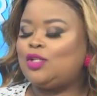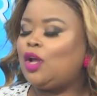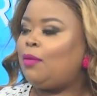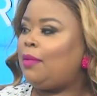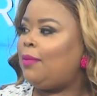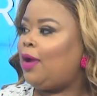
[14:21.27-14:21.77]
So I
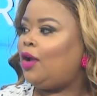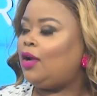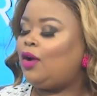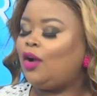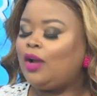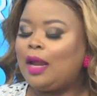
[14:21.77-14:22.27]
remember
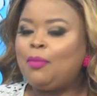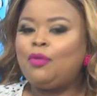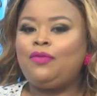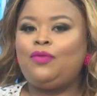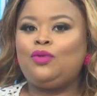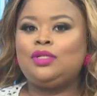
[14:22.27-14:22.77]
on
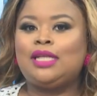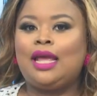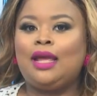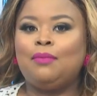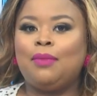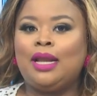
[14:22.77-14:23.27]
April Fool's
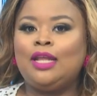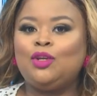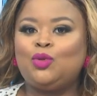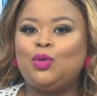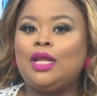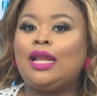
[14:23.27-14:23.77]
Day, Mbali
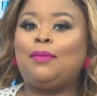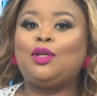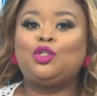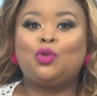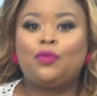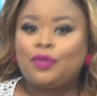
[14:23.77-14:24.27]
Ntuli, and I'm
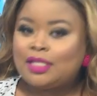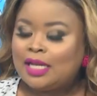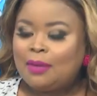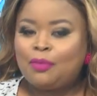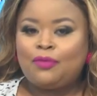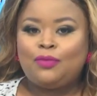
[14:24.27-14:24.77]
not sure if it's an
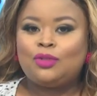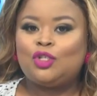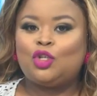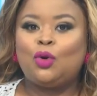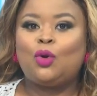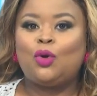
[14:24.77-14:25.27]
April Fool's
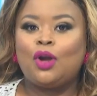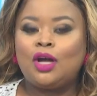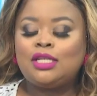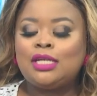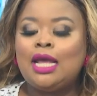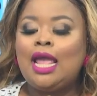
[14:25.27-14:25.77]
joke or
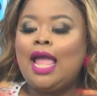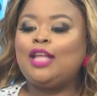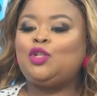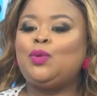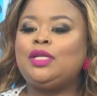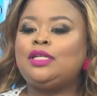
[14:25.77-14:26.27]
not,
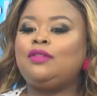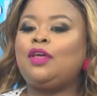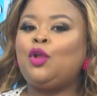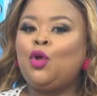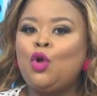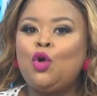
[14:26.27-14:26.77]
had tweeted
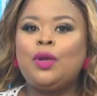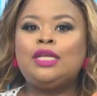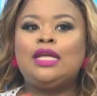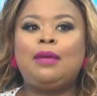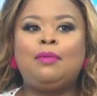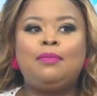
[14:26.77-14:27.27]
that her,
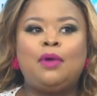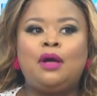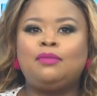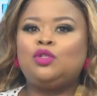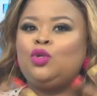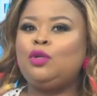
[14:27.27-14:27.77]
Wendy
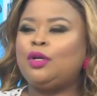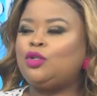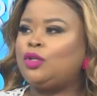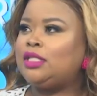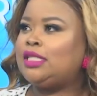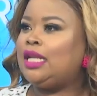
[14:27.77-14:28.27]
Applebaum, Tuli
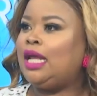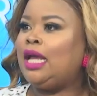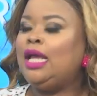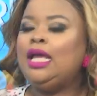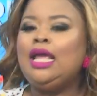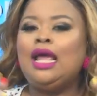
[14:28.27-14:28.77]

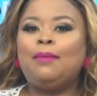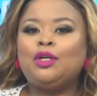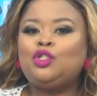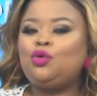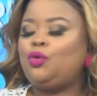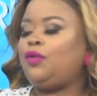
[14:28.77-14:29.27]
Madonsela, I'm
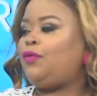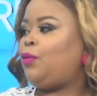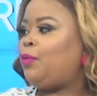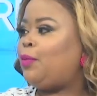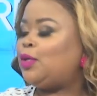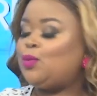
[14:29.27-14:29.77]
not sure who the
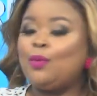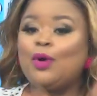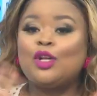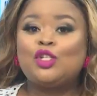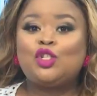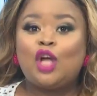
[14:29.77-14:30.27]
fourth person was, we're
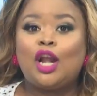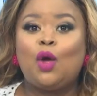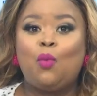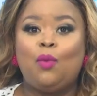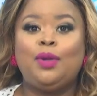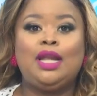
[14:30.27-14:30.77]
going to start a
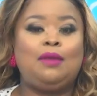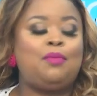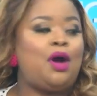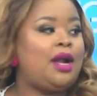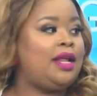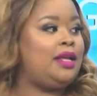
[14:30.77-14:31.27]
woman-led party,